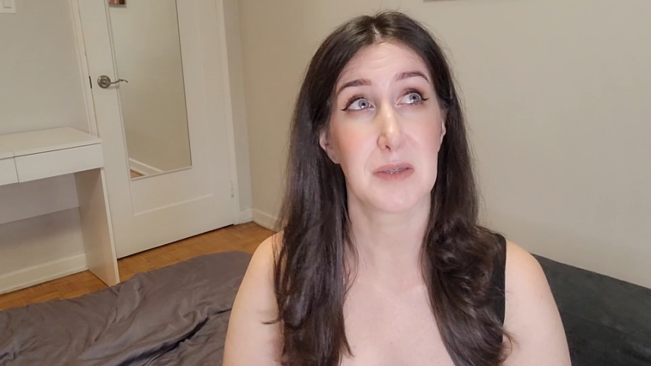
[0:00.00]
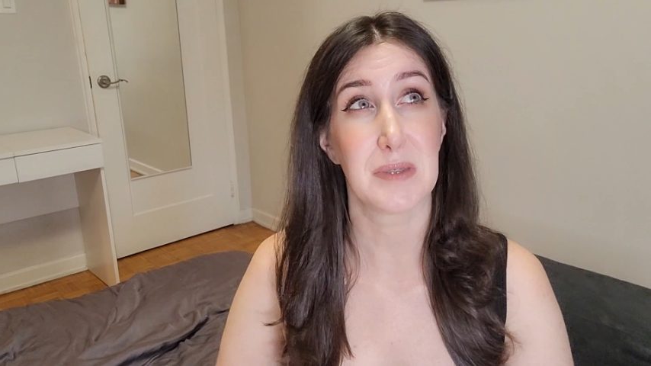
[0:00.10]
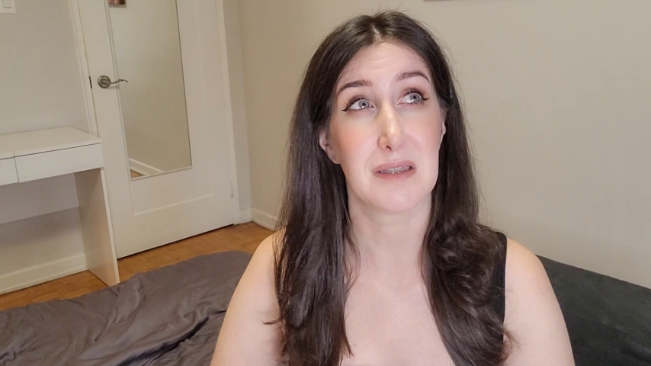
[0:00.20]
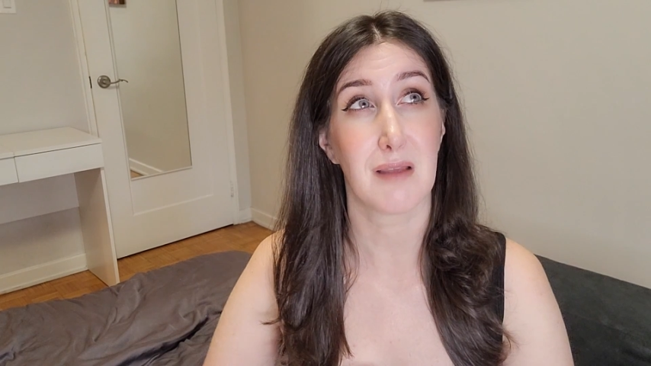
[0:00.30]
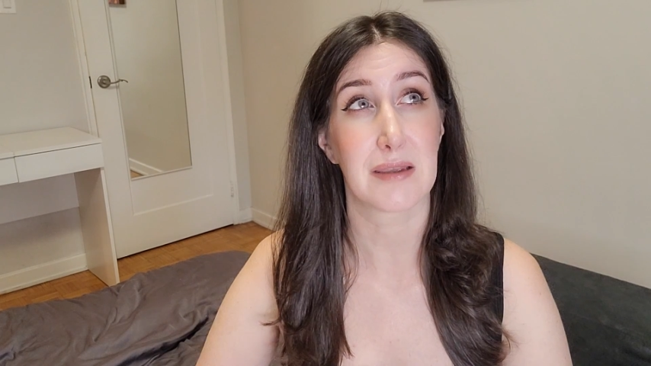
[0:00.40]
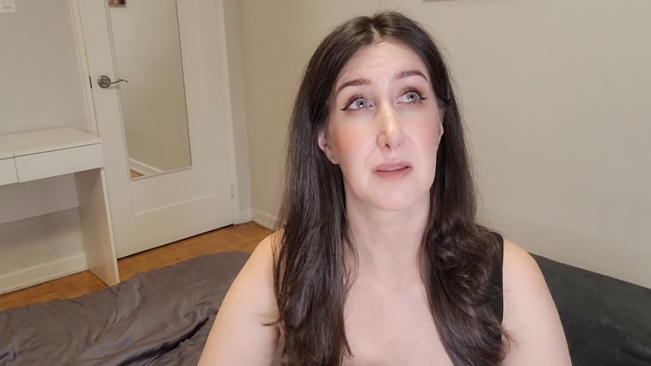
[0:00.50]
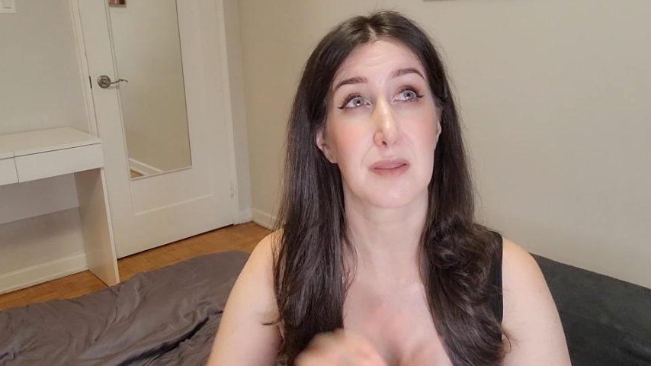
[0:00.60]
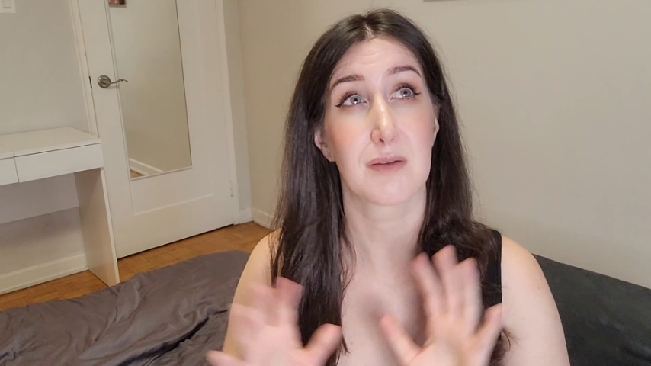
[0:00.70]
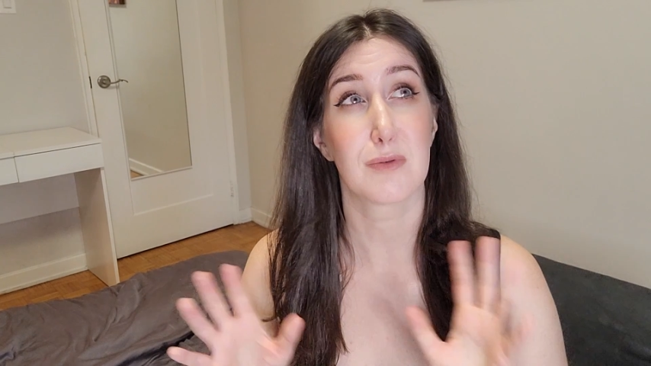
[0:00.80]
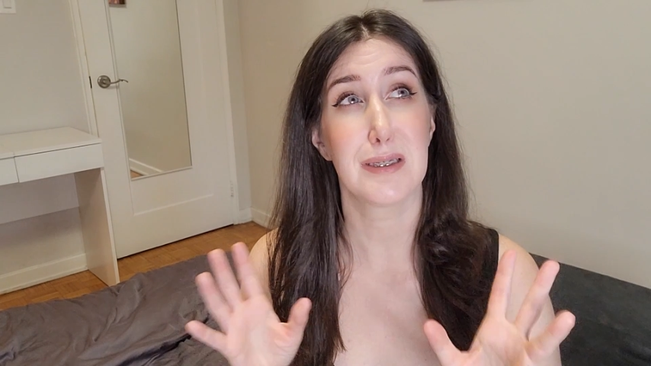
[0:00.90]
be like
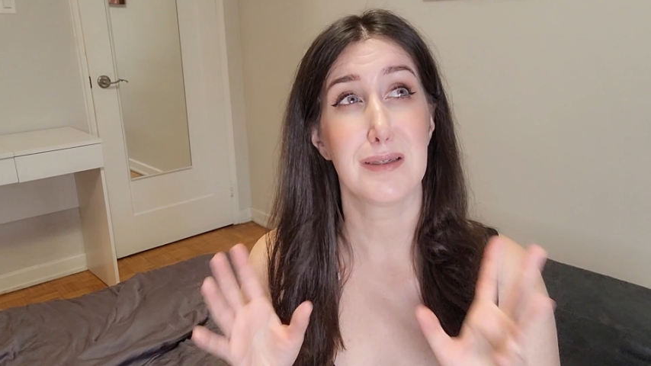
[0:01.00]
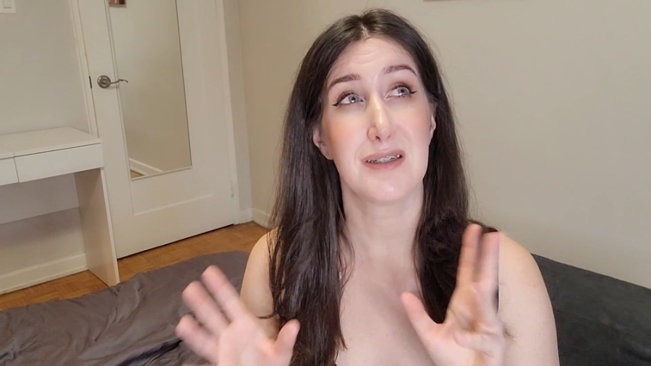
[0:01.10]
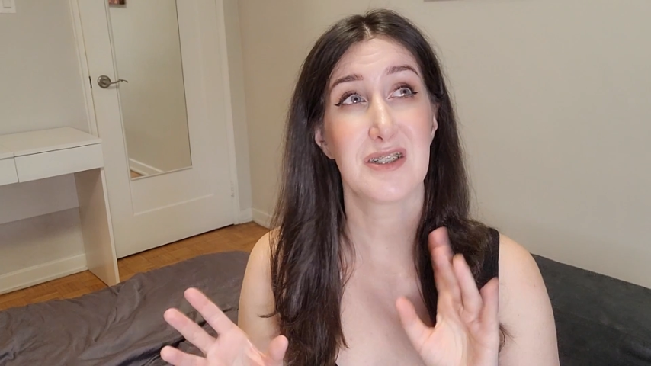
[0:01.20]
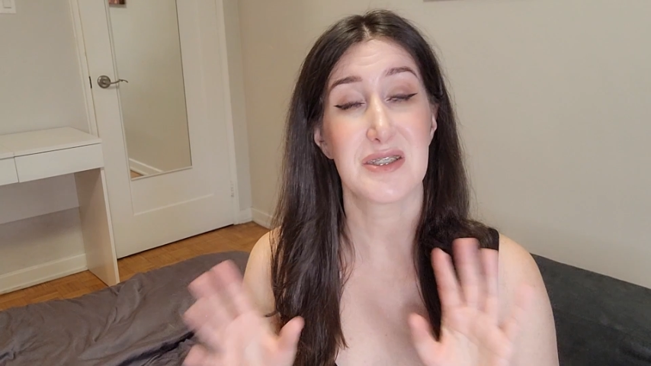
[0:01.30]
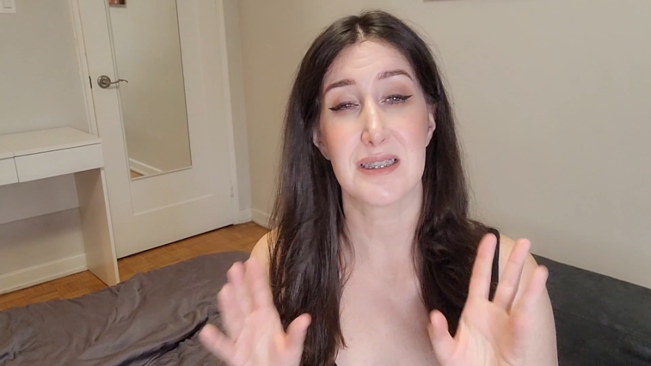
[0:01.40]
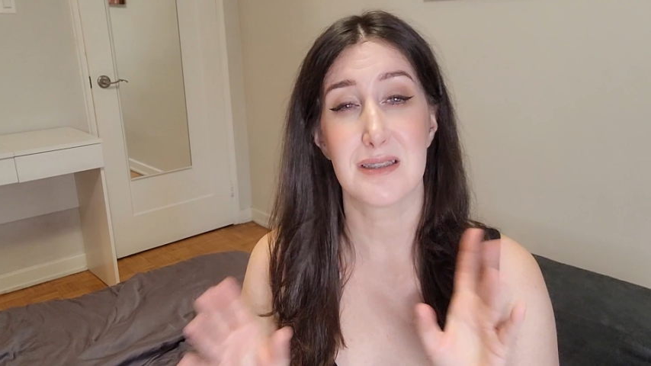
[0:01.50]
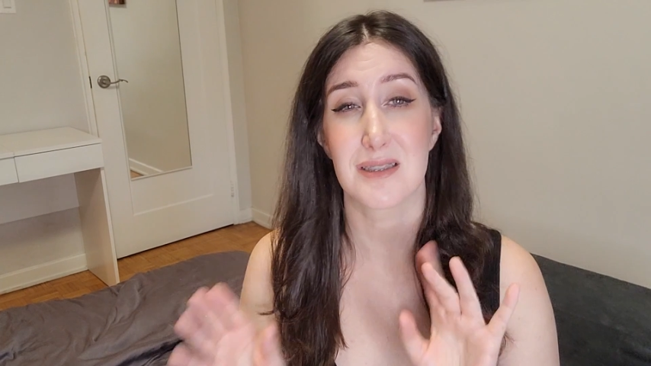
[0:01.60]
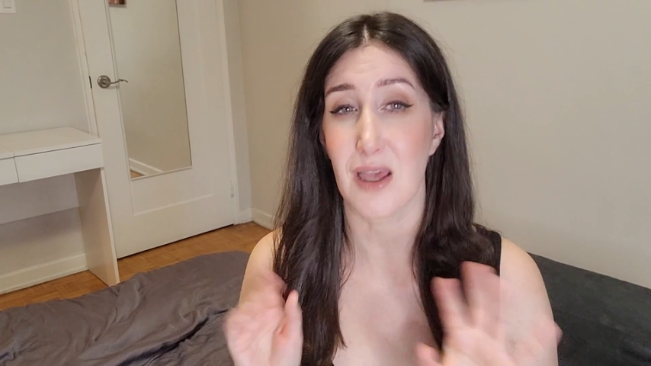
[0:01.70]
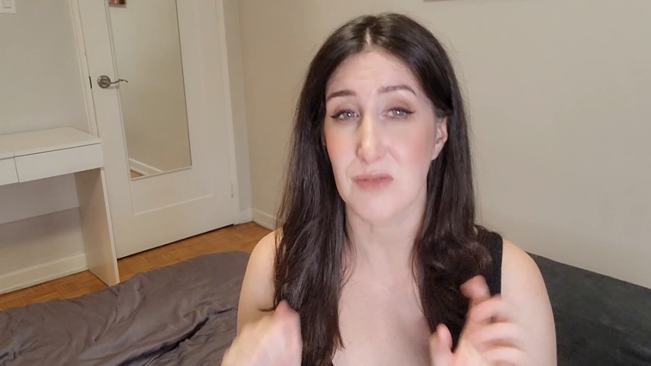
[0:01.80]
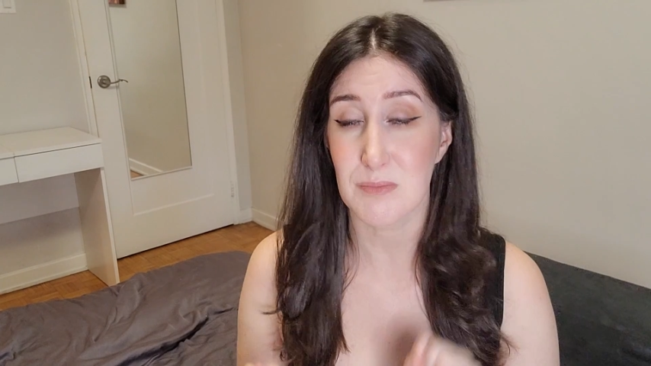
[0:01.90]
3 years and
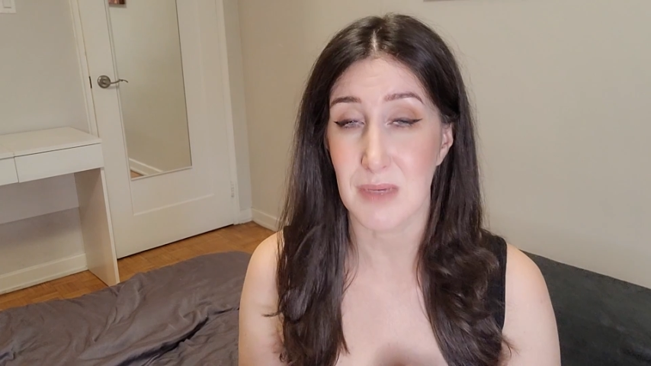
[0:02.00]
7